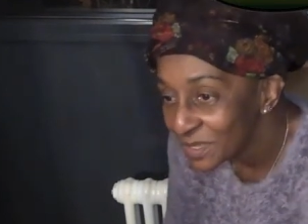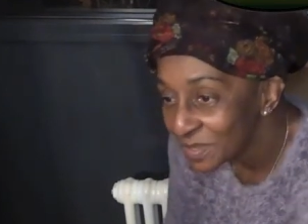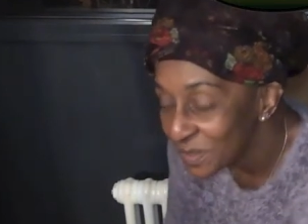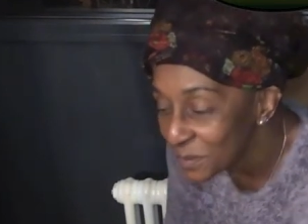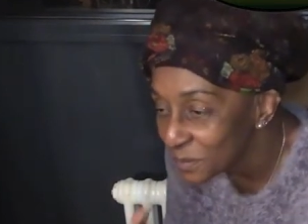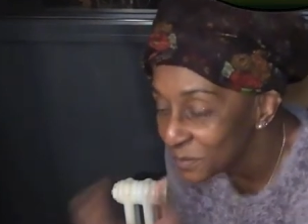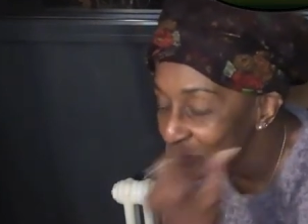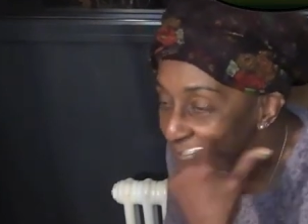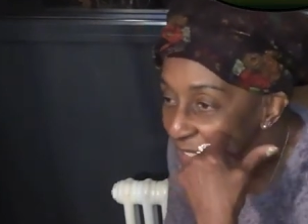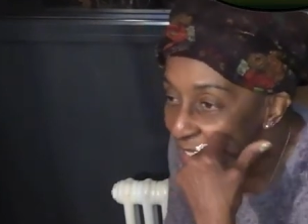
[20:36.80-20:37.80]
So
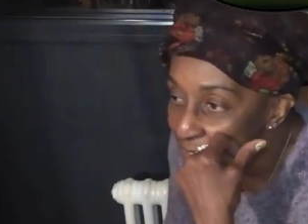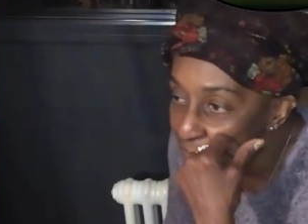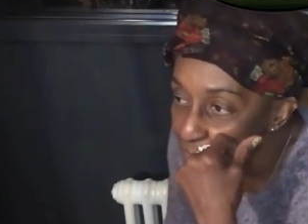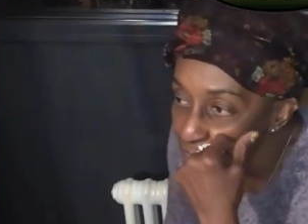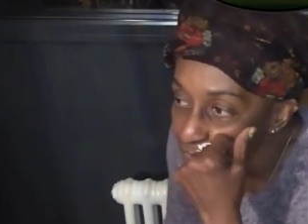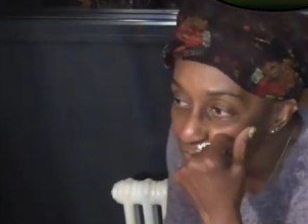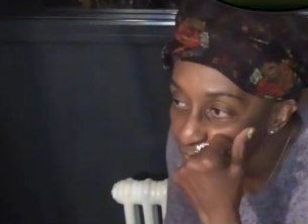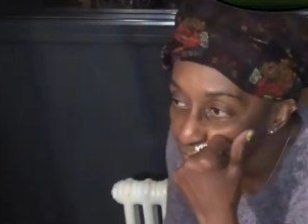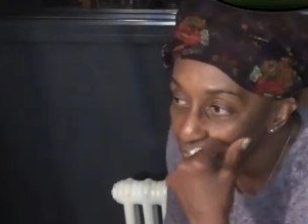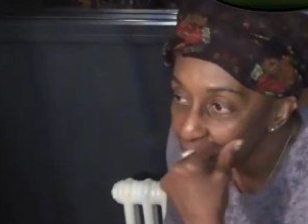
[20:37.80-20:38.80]

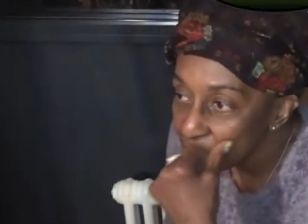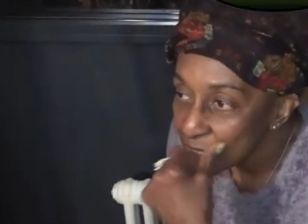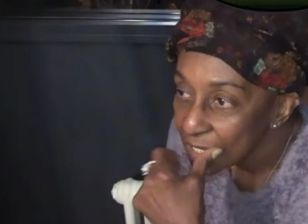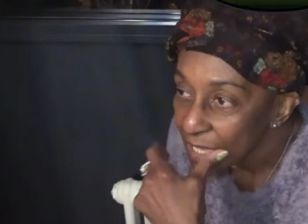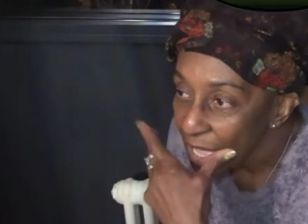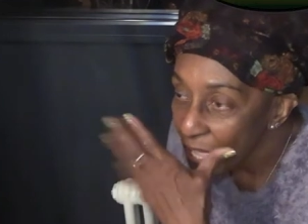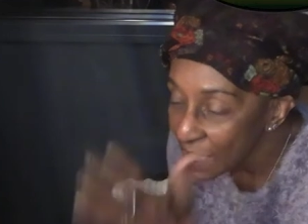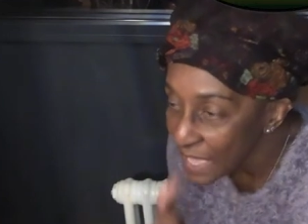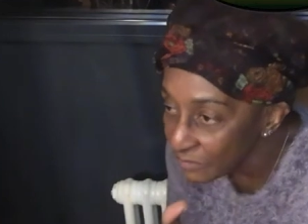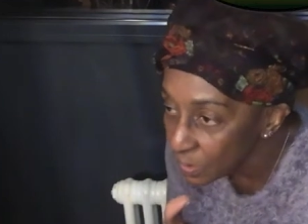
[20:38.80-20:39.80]
I
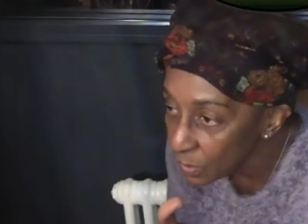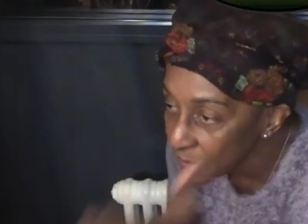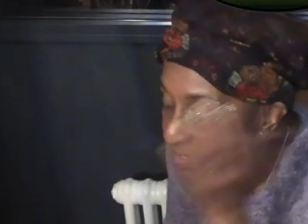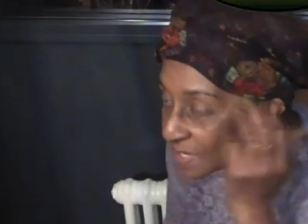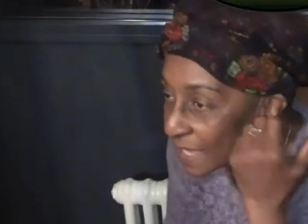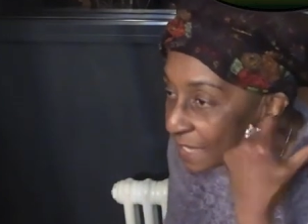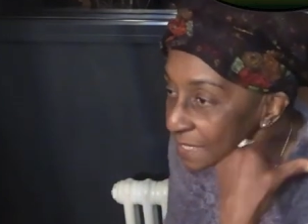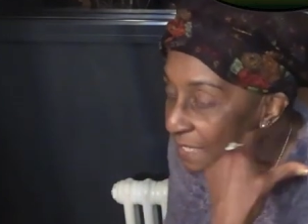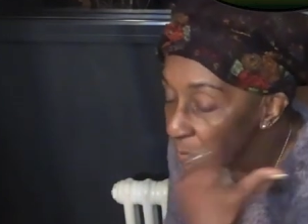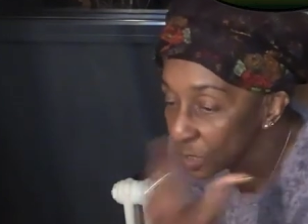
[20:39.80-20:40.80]
have the
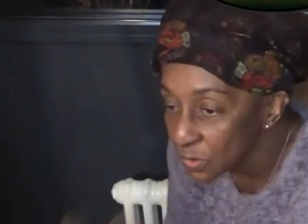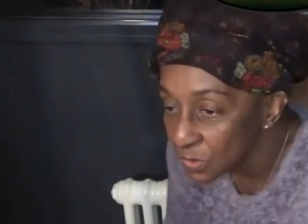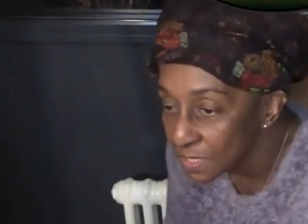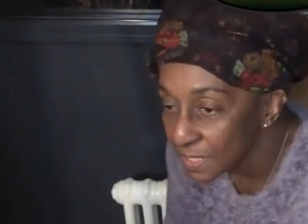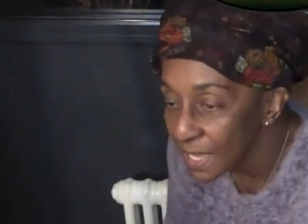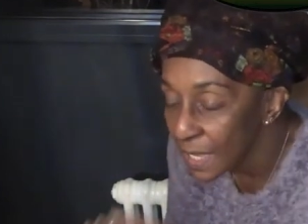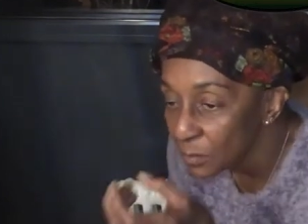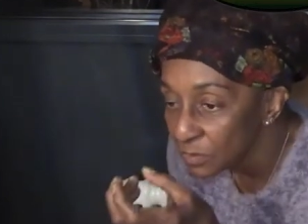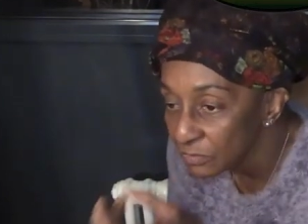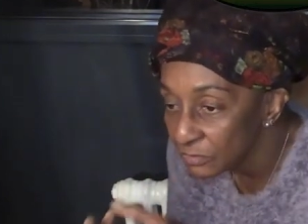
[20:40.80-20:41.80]
website, I'm on Twitter, I'm
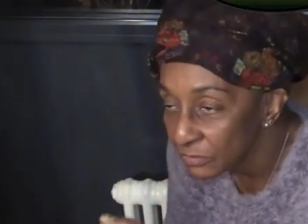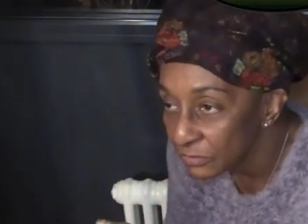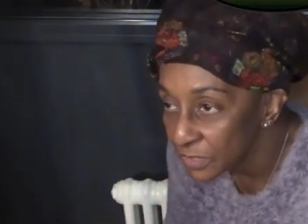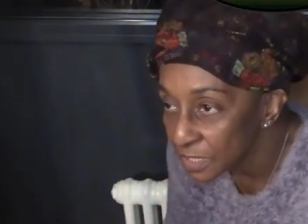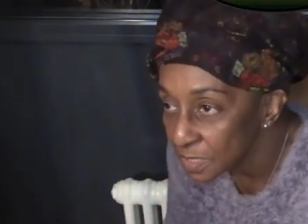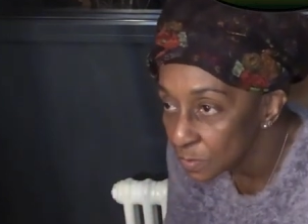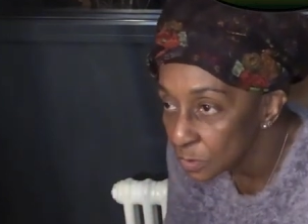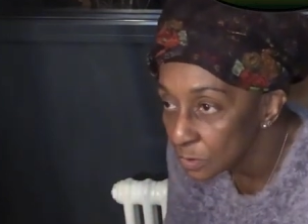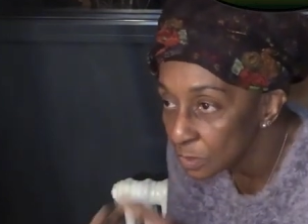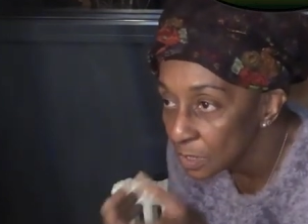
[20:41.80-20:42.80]
on
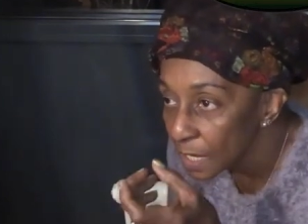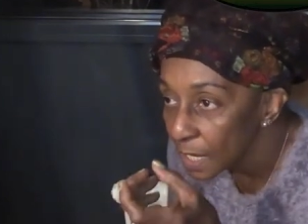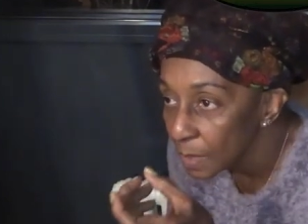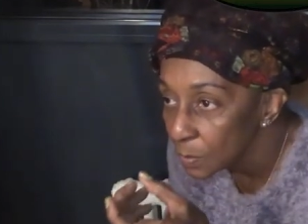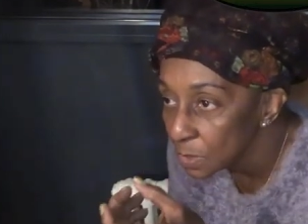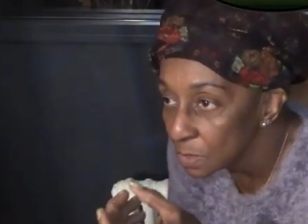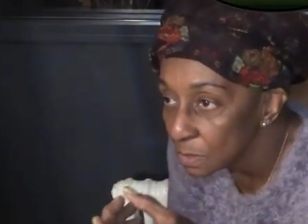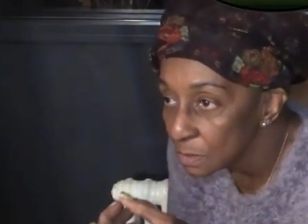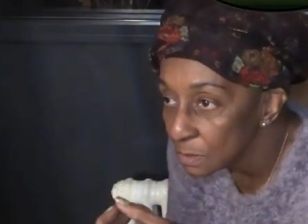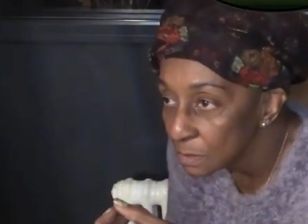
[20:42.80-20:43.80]
Facebook, I'm
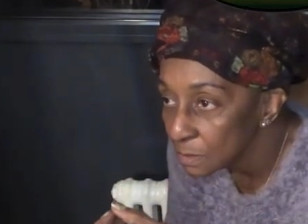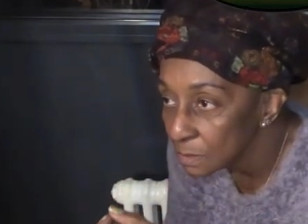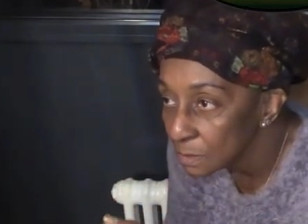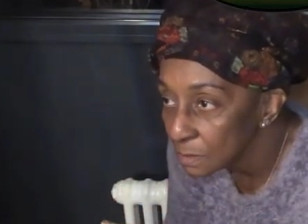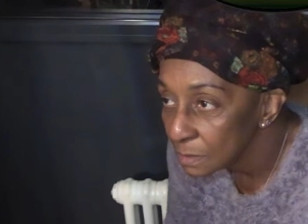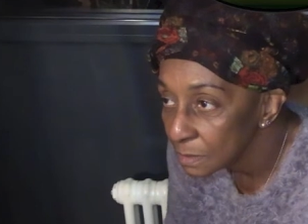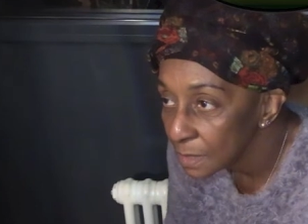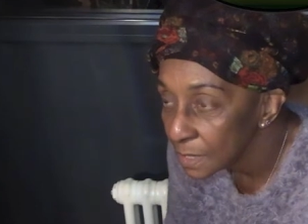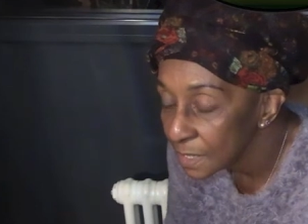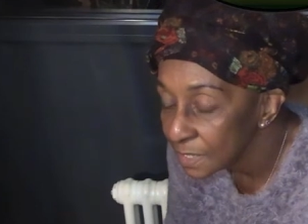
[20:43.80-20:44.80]
on
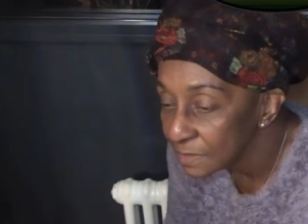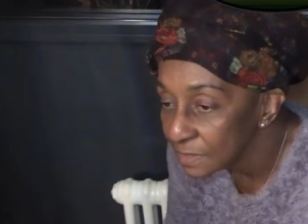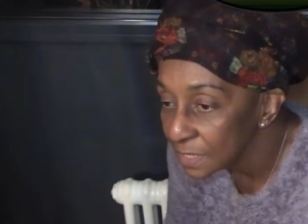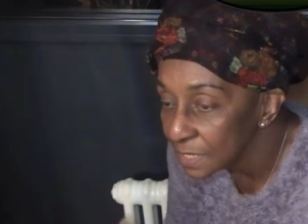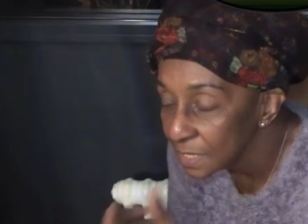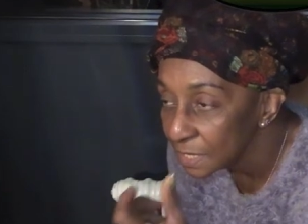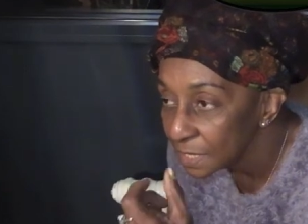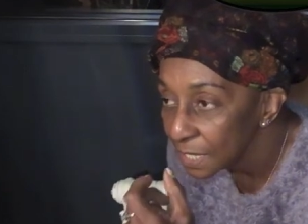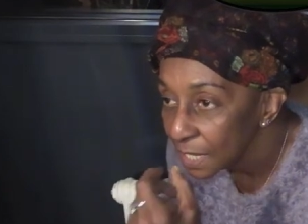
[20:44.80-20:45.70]
LinkedIn.